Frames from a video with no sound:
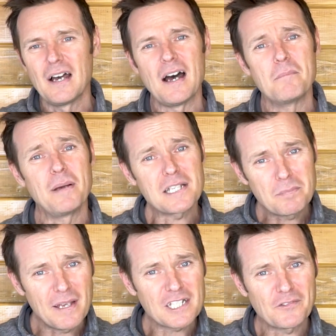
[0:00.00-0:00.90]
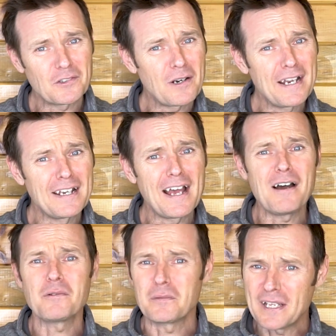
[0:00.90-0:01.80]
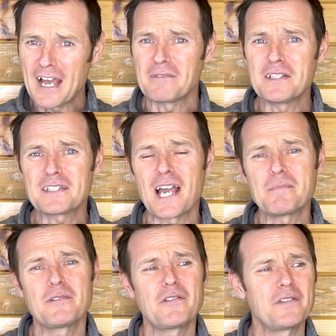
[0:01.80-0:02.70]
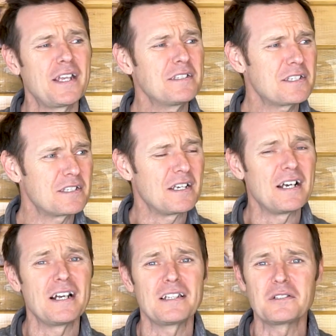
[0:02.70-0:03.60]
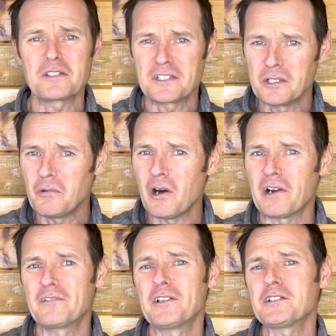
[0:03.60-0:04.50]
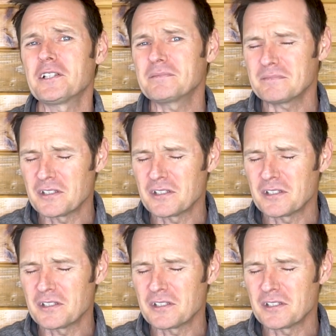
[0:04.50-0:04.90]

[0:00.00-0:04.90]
Best bets for right now when we have these type of events, a little stillwater fishing.